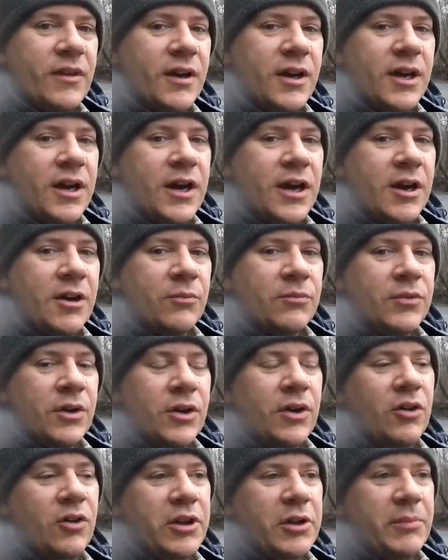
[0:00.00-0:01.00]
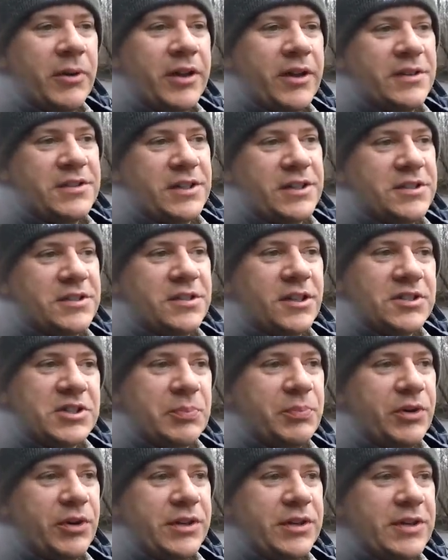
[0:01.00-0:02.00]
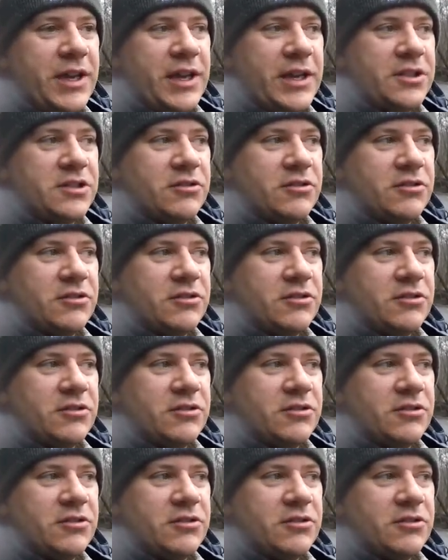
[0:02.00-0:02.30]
Um, only because it's such a put and take